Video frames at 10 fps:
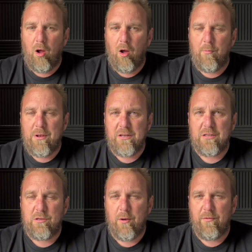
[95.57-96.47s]
I've been listening
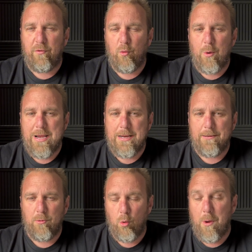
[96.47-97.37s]
to it for a week
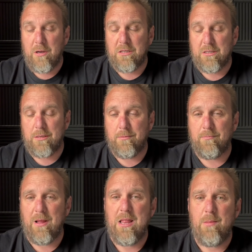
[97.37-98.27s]
almost.
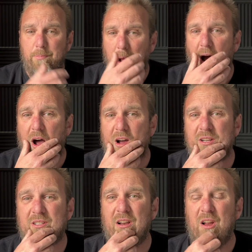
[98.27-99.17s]
In the
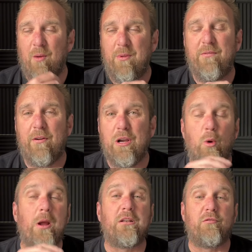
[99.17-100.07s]
past, I've been very
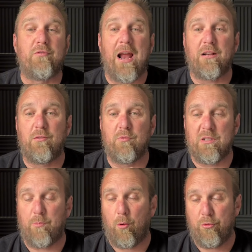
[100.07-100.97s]
quick to react and
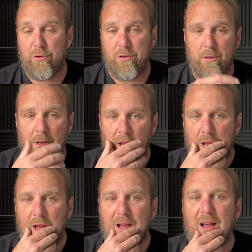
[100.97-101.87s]
respond
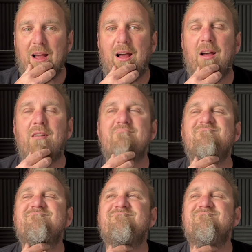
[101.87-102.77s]
to
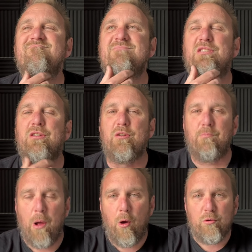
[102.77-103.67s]

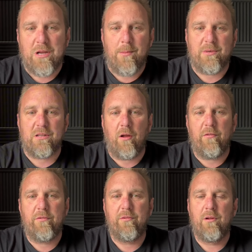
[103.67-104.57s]
Pearl Jam
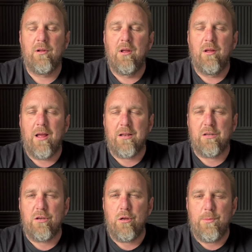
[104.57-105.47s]
stuff and to
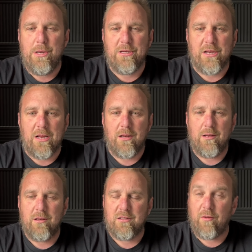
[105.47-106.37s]
new music.
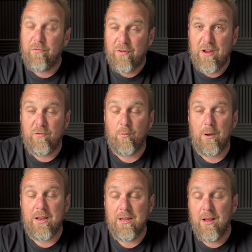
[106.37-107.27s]
Some
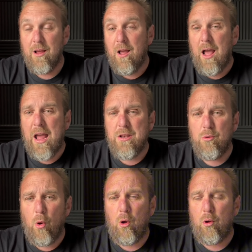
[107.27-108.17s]
favourably and
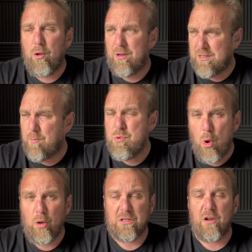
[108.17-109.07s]
not
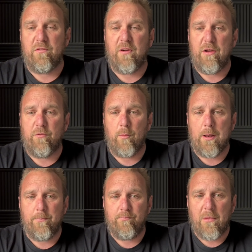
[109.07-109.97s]
so
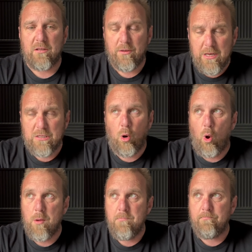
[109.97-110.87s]
favourably. So this
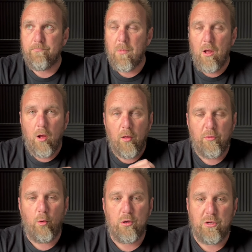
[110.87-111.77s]
time, I
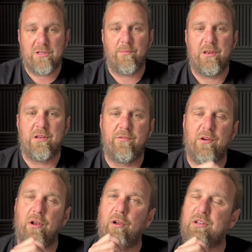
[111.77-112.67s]
thought I'd do something
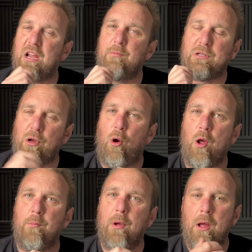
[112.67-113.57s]
different and I'll take my
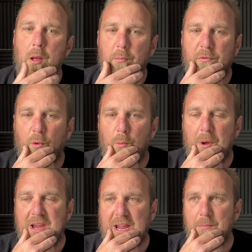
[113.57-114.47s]
time before
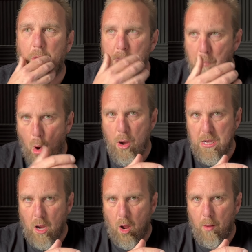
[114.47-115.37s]
making my mind
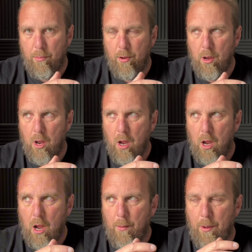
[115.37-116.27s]
up
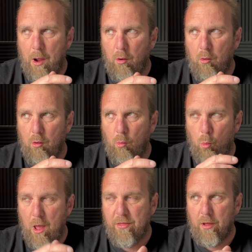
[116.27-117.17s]
about
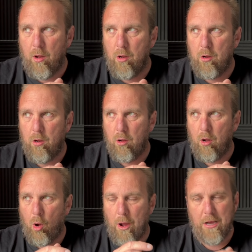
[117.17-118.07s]
whether
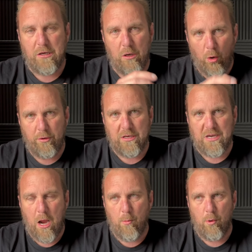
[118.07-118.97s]
I actually like this
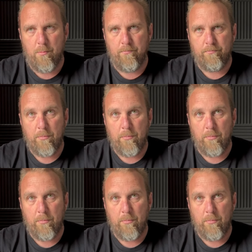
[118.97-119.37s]
album,